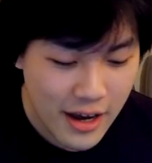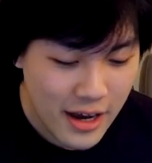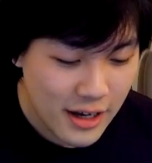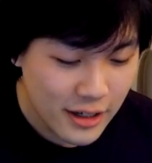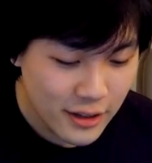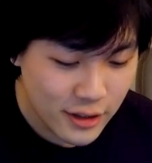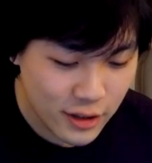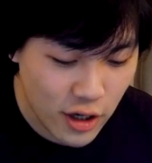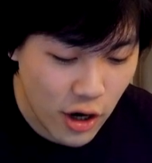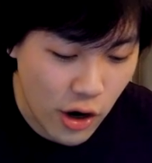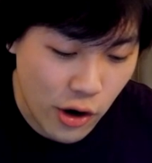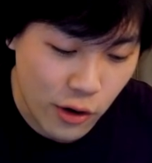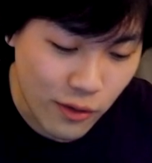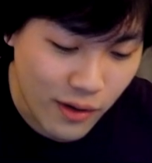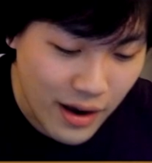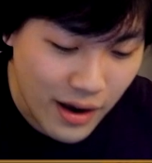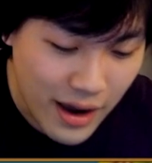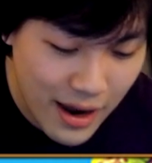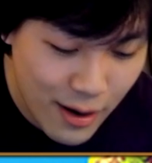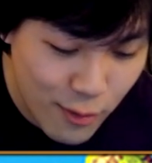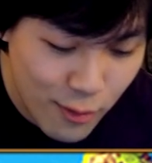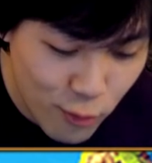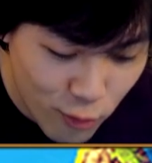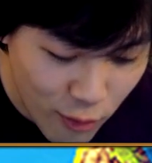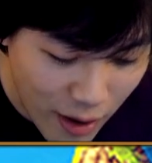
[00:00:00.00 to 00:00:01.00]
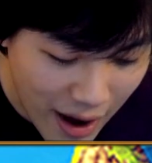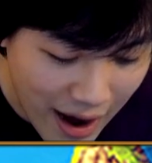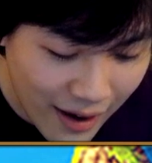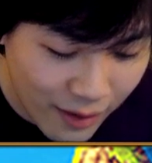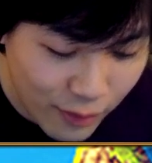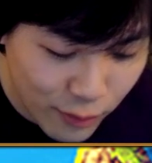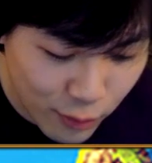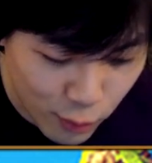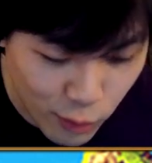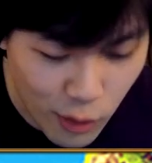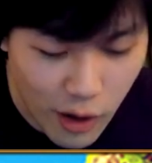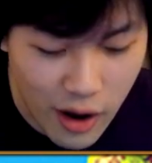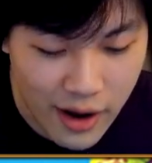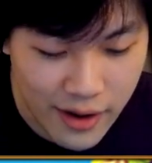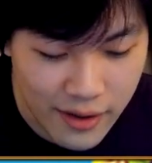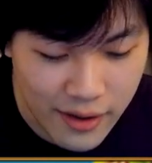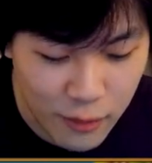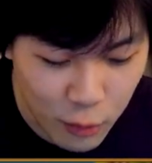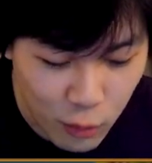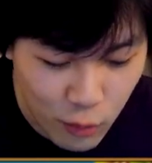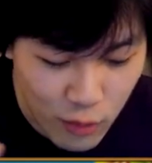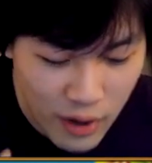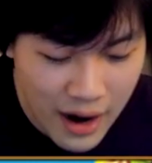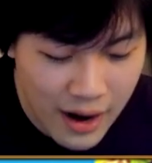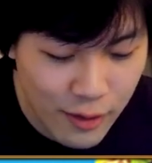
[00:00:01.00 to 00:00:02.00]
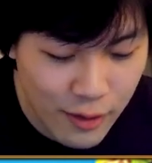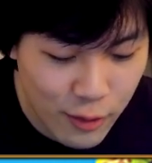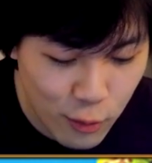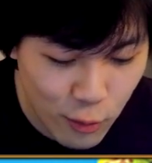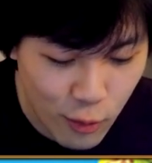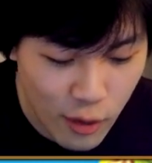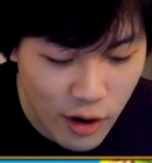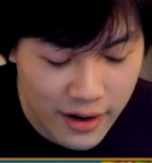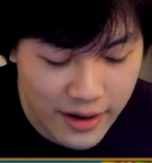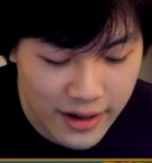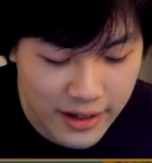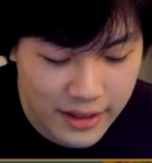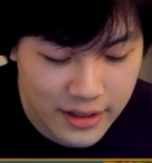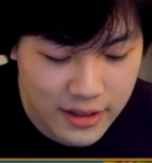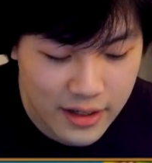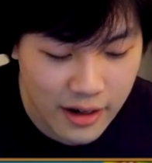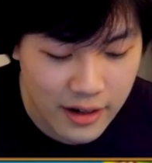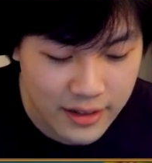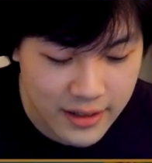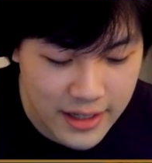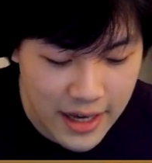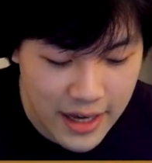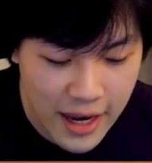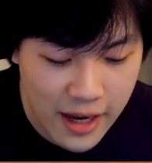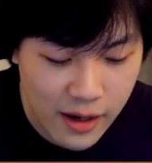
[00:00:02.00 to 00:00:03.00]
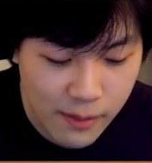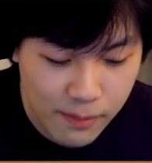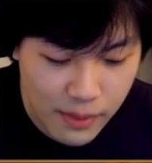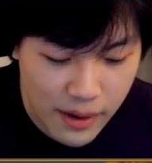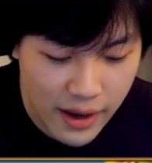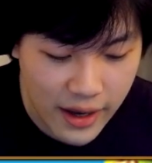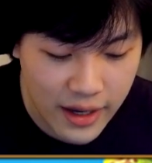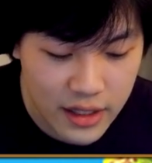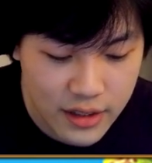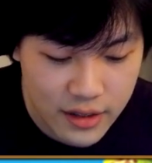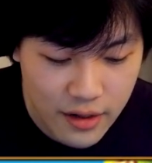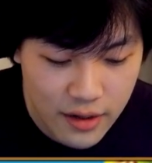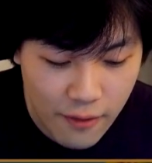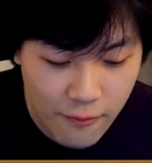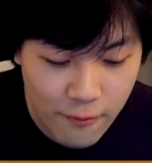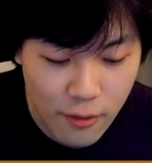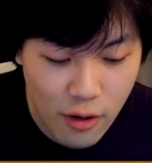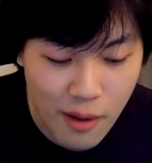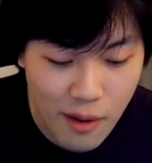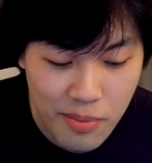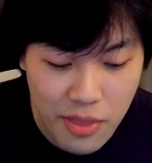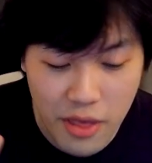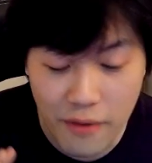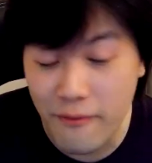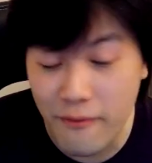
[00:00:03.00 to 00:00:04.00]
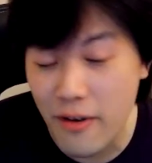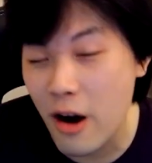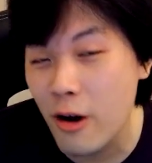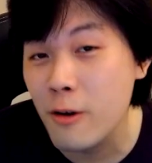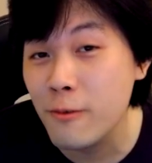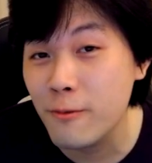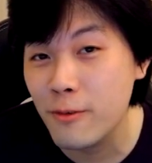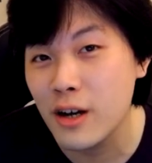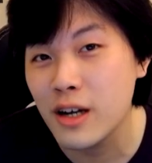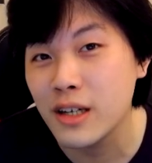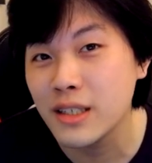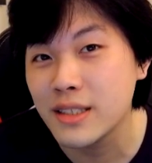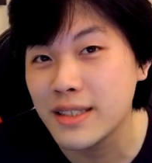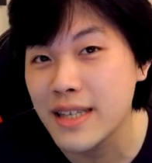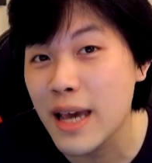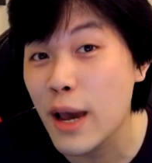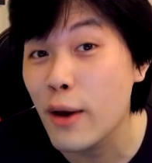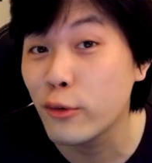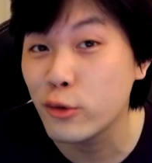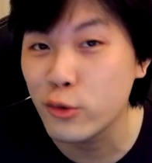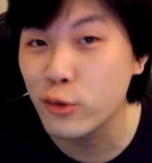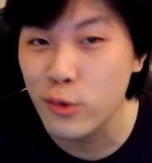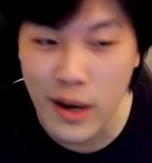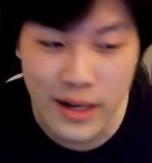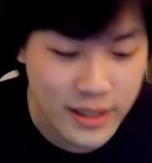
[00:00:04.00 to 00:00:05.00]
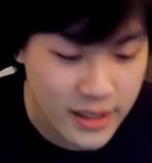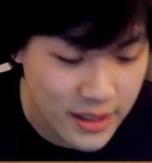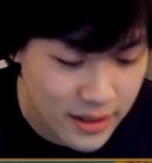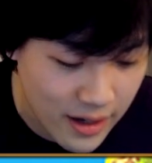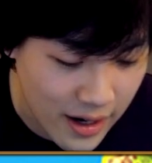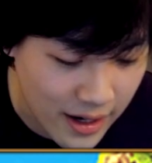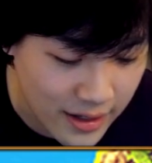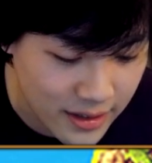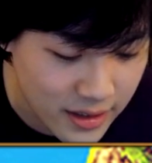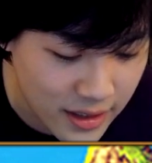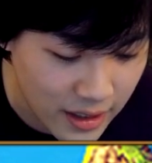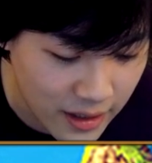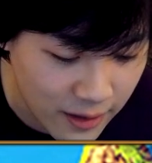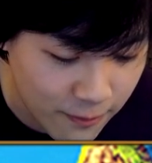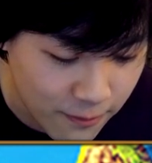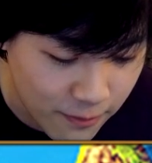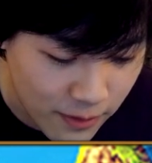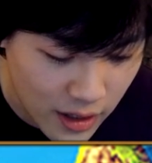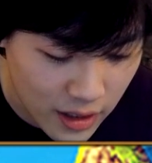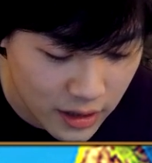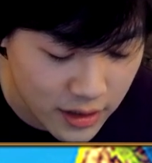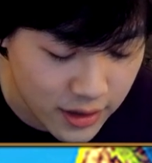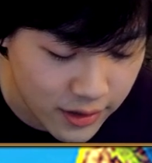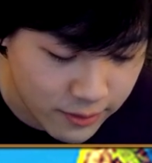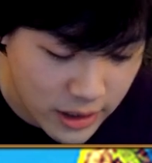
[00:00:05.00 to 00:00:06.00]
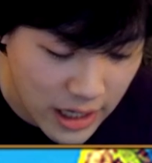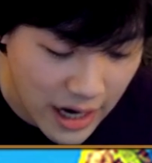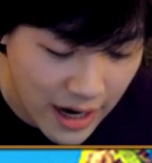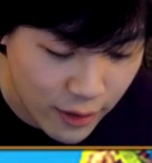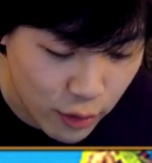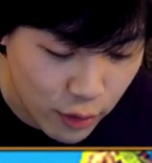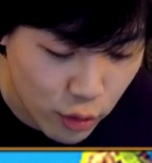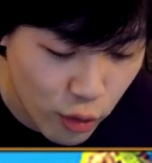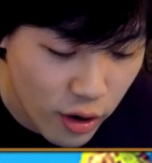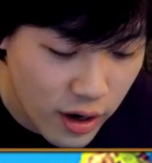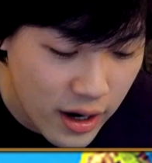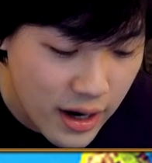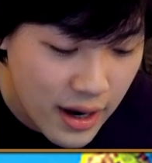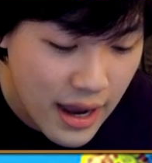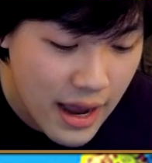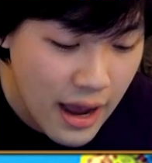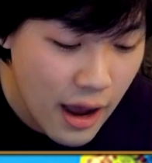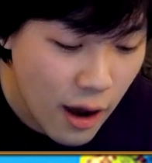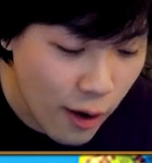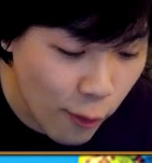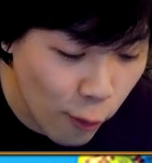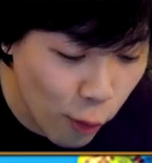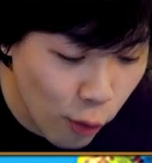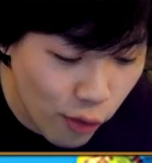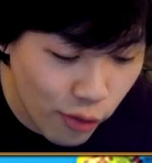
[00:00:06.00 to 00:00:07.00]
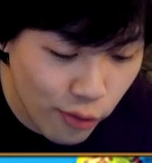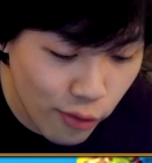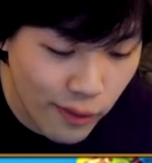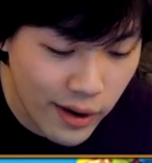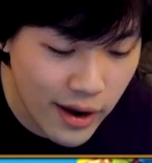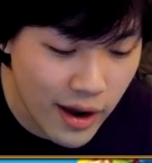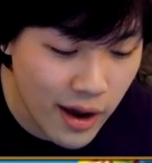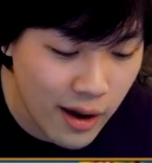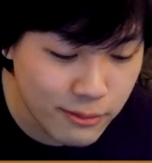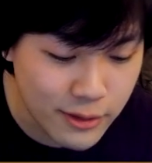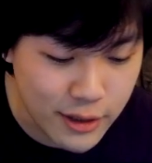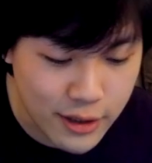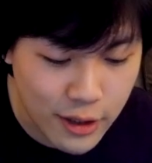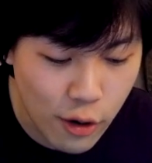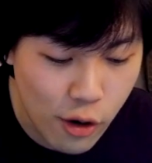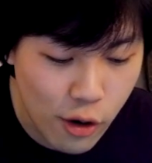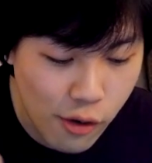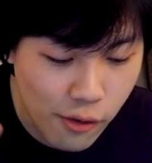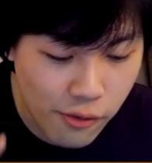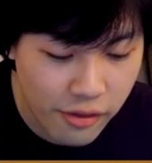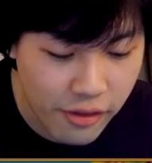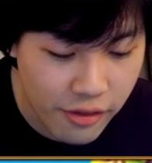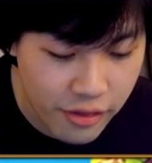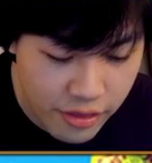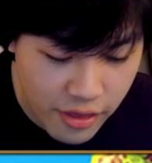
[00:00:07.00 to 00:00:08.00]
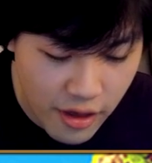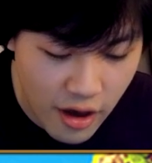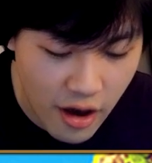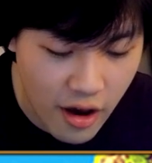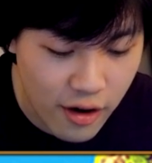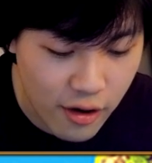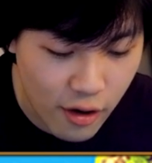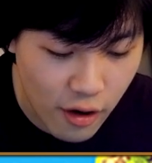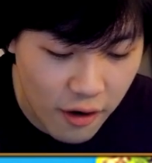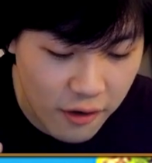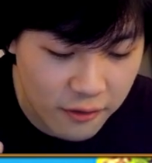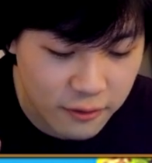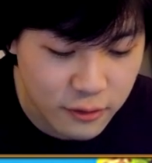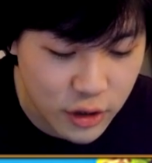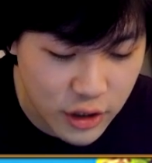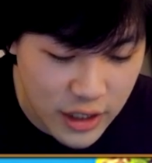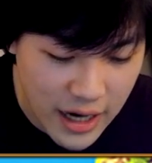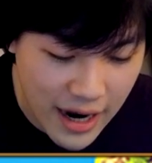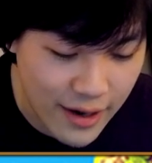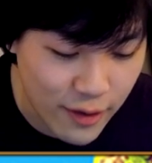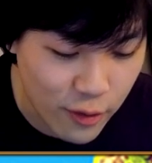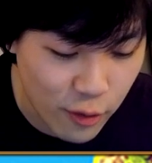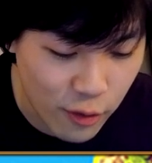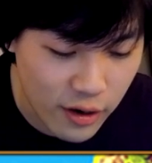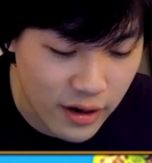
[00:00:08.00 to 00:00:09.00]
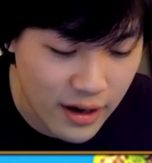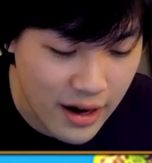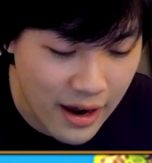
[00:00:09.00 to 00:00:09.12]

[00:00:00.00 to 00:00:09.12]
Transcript: So in round one is going to take place from the very first day of 2019, 1st of January, all the way up till the 3rd of January.